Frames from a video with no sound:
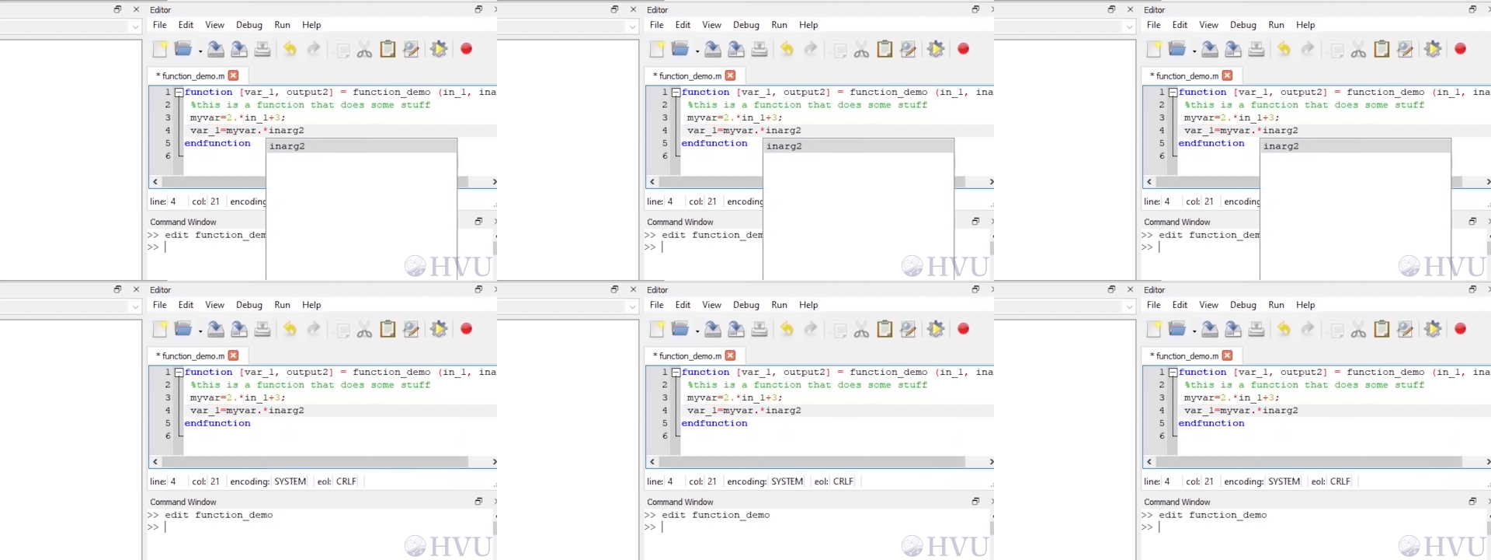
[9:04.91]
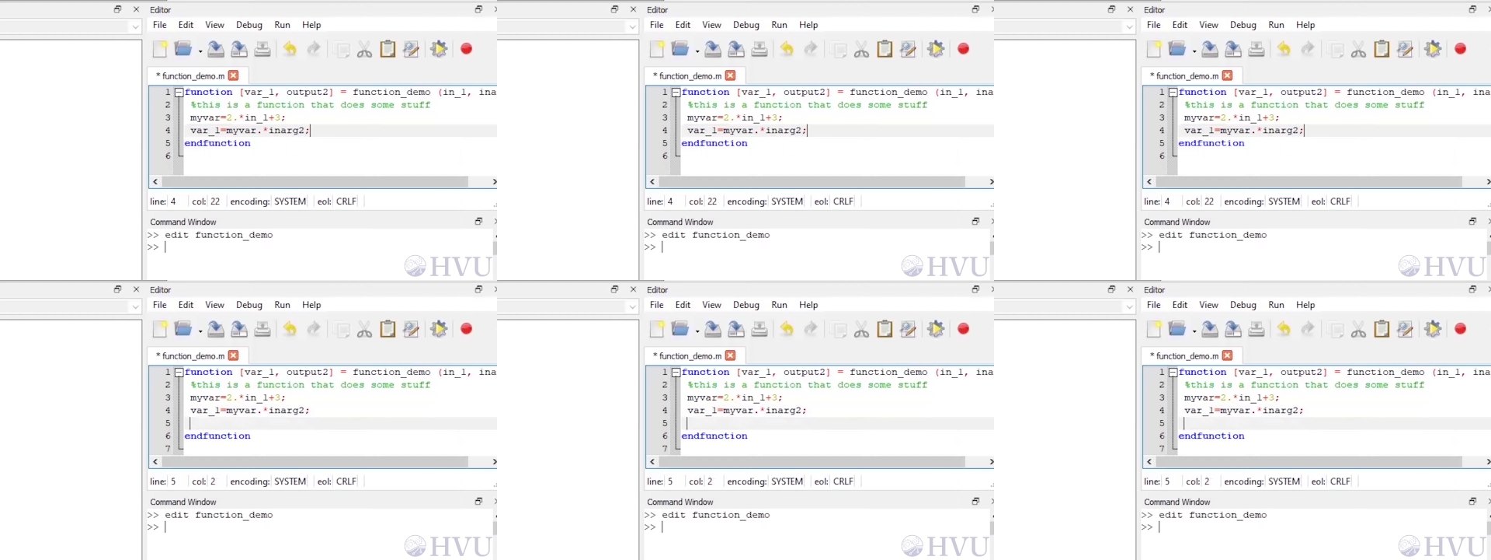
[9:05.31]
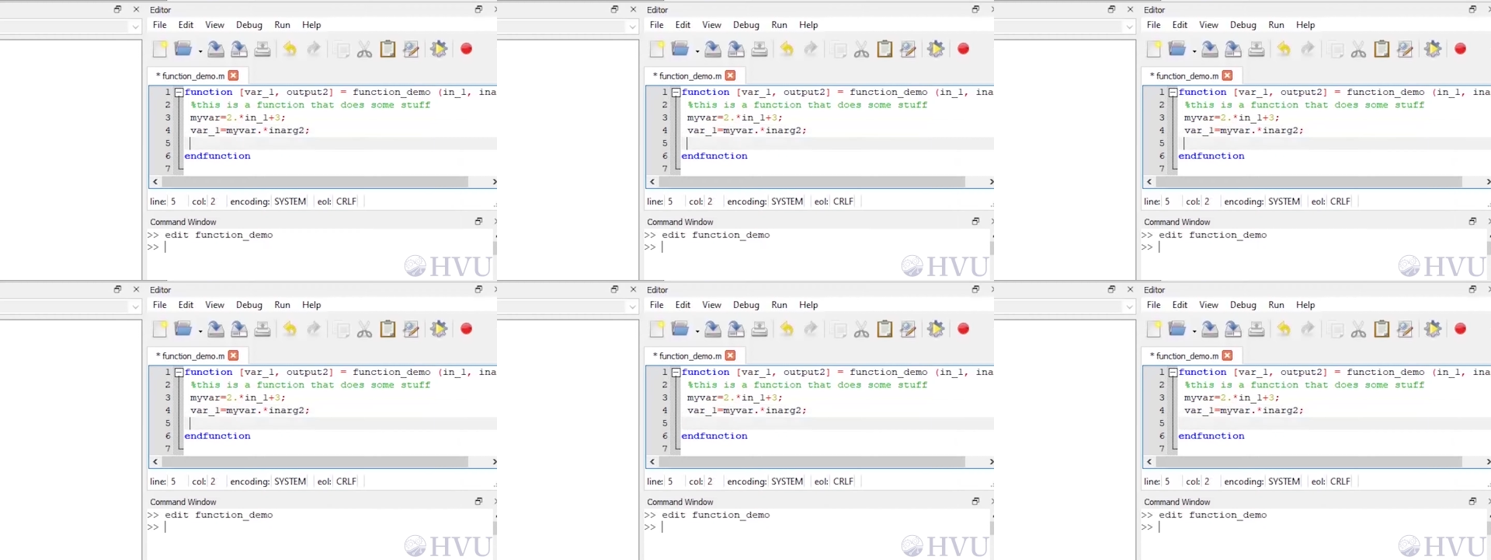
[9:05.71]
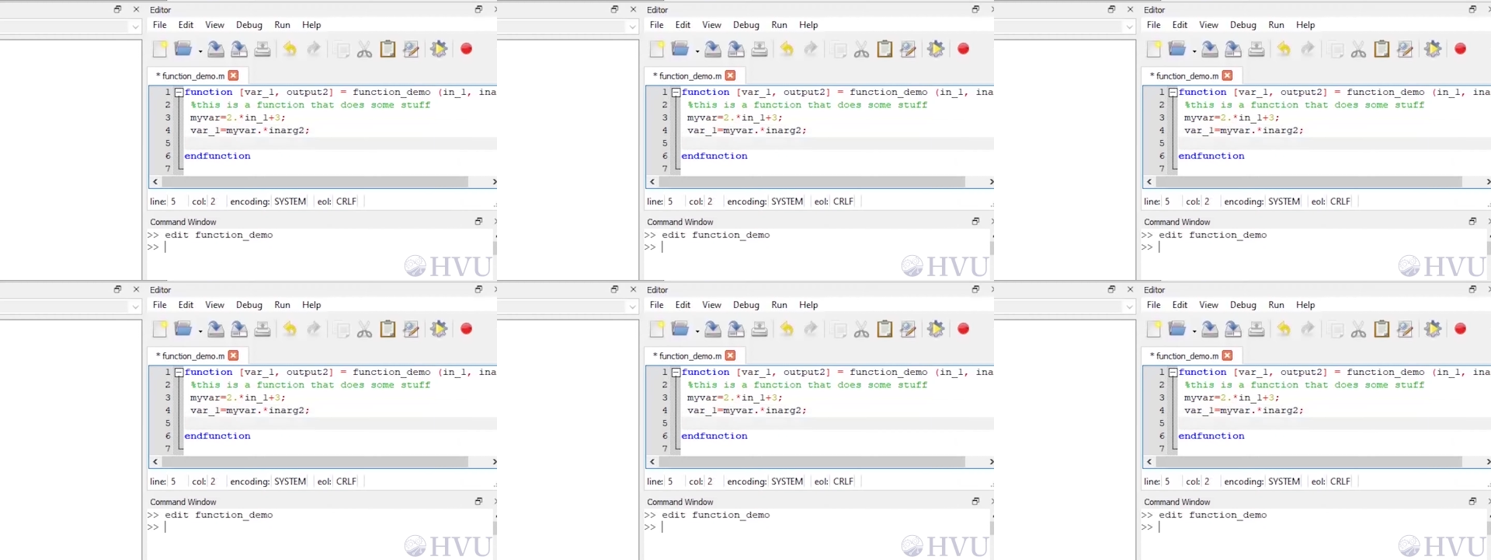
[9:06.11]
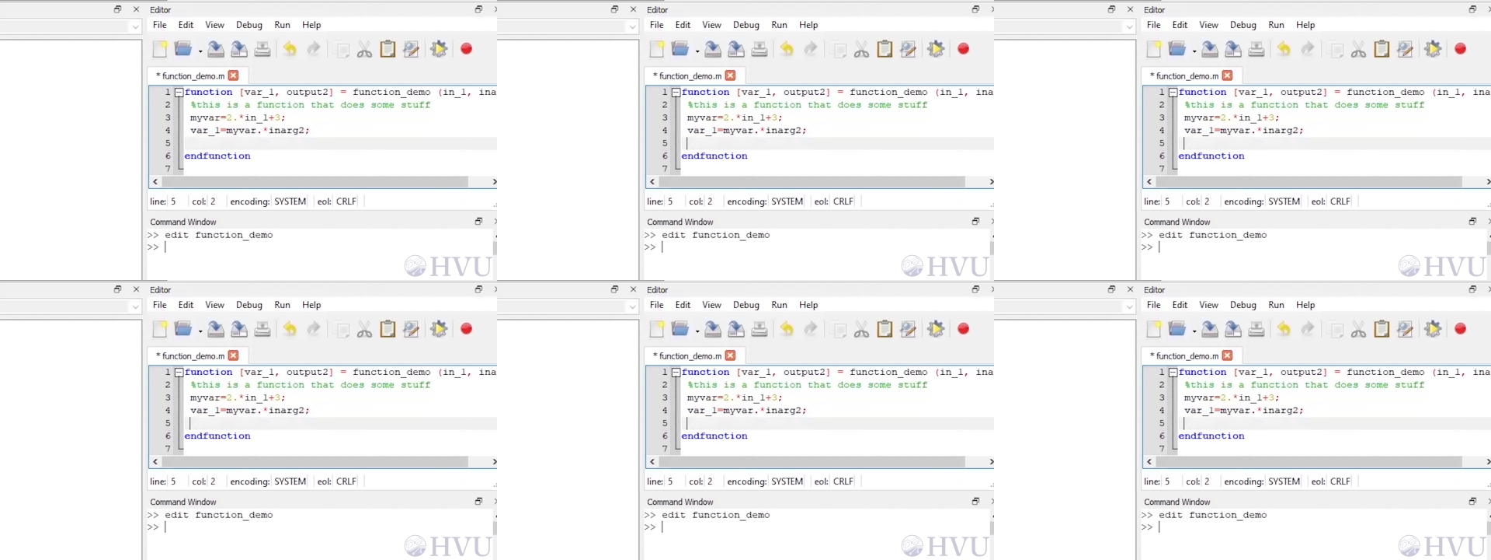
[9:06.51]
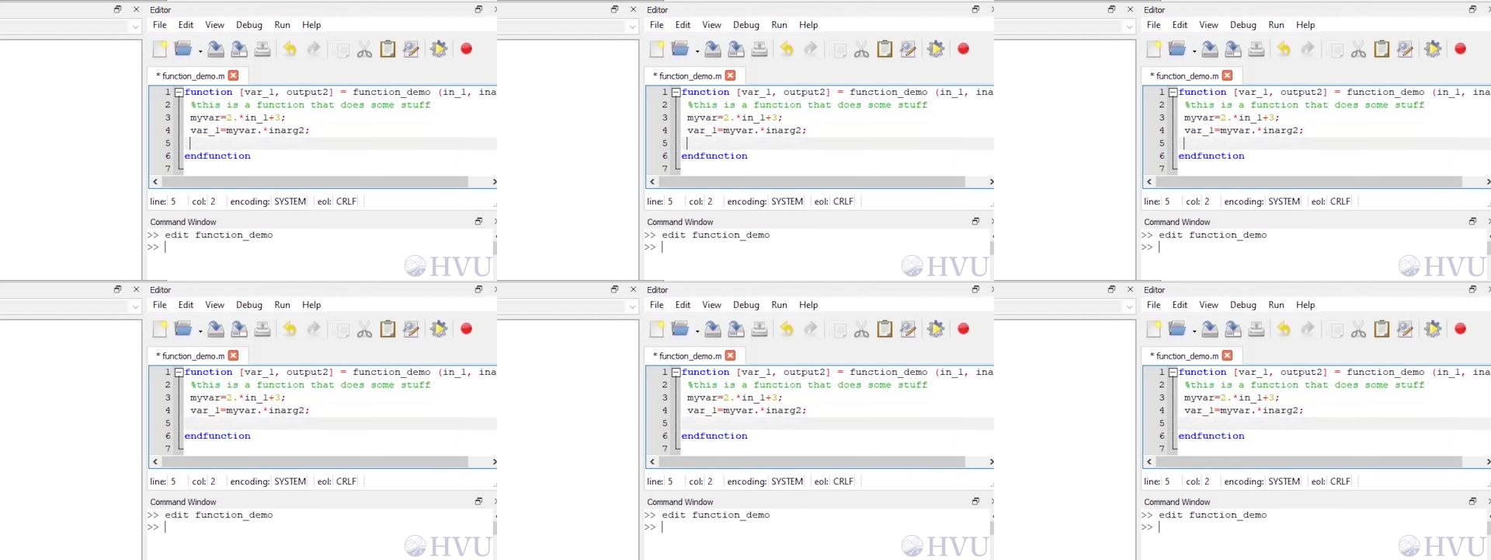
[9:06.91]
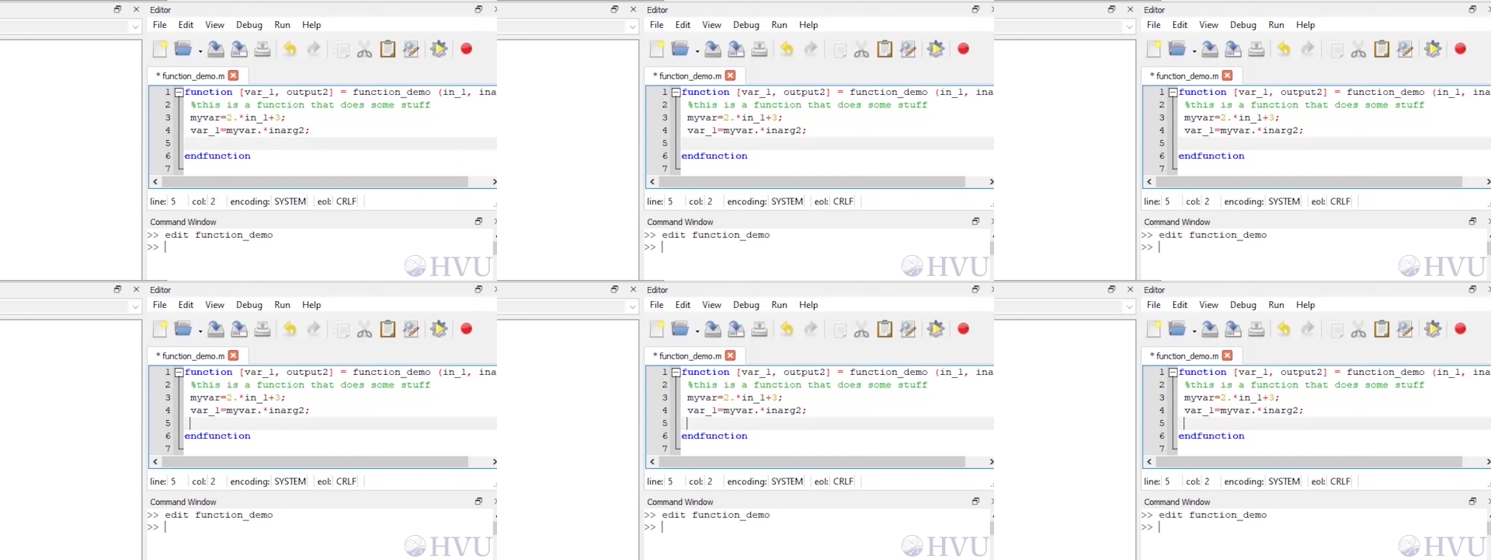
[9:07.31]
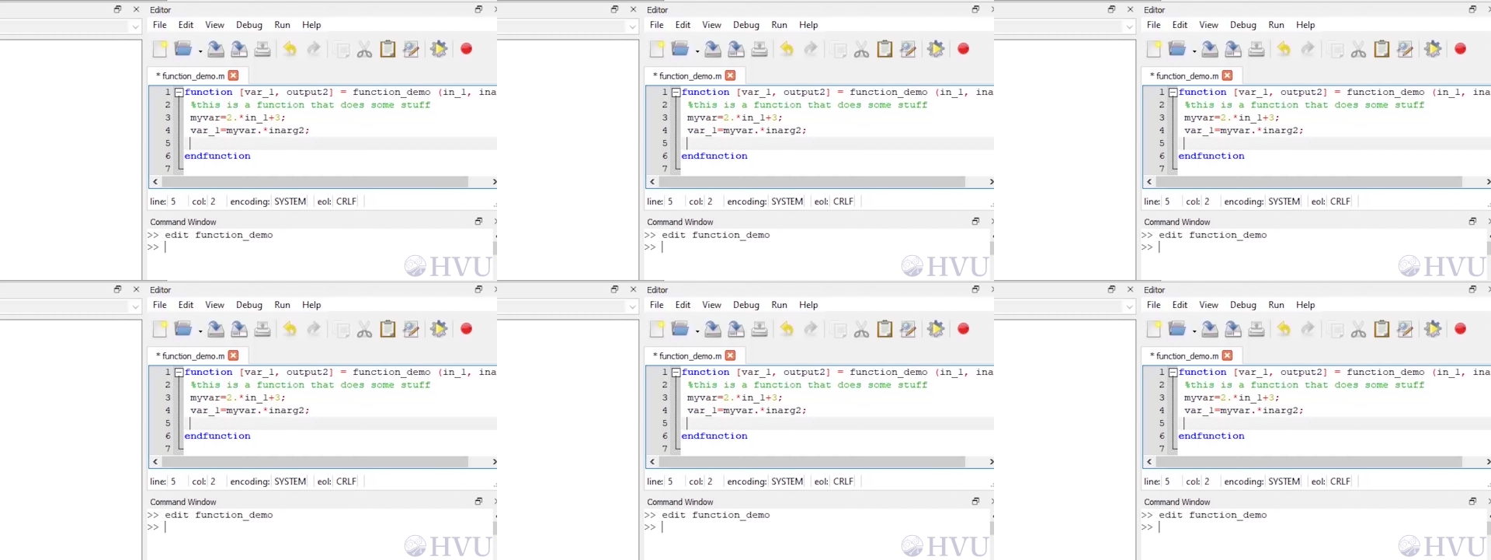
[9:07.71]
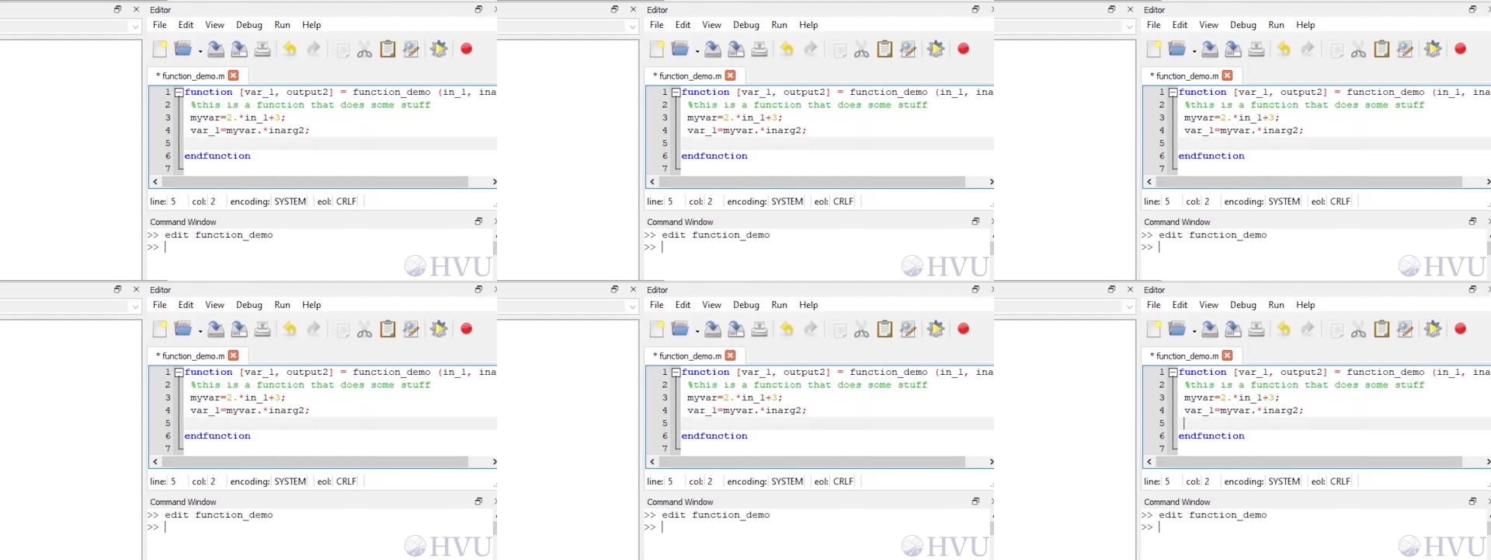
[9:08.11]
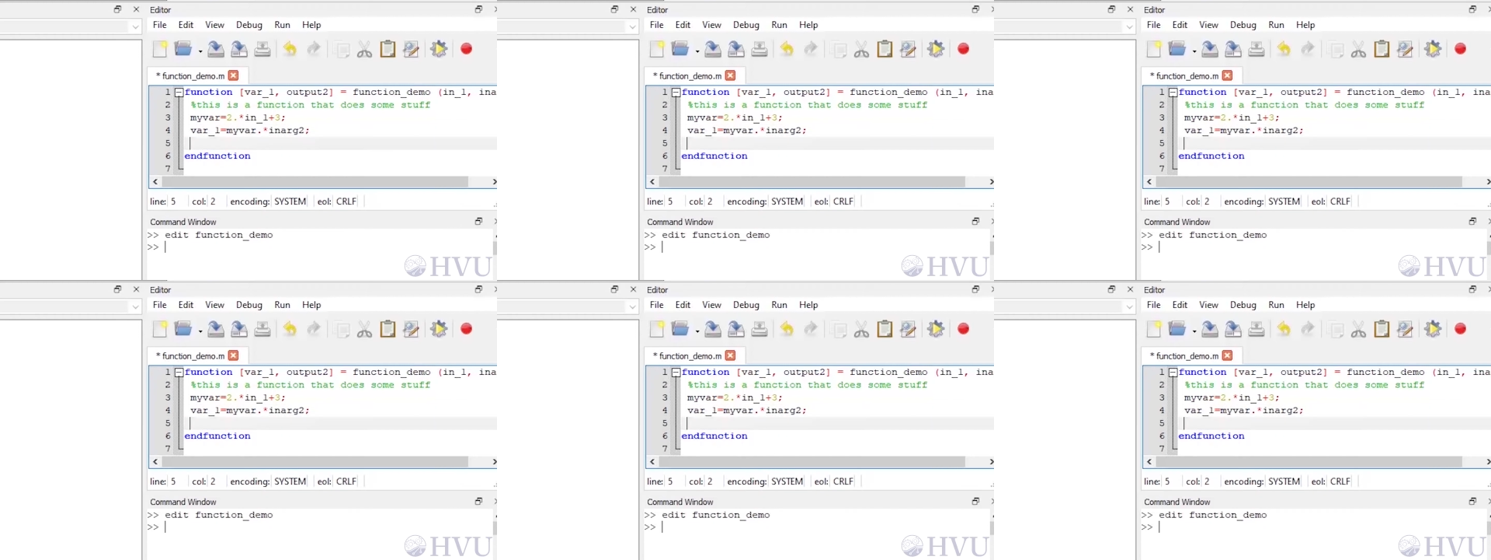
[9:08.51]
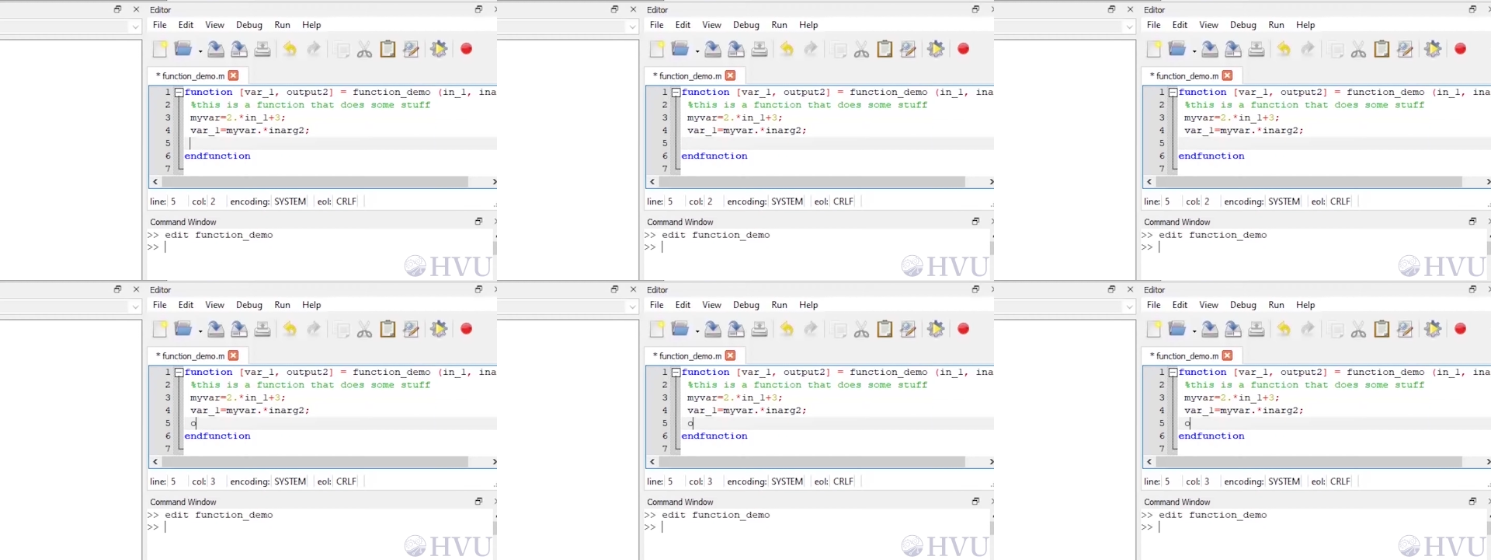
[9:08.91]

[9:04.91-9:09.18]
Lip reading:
No face is visible, so there are no lips to read.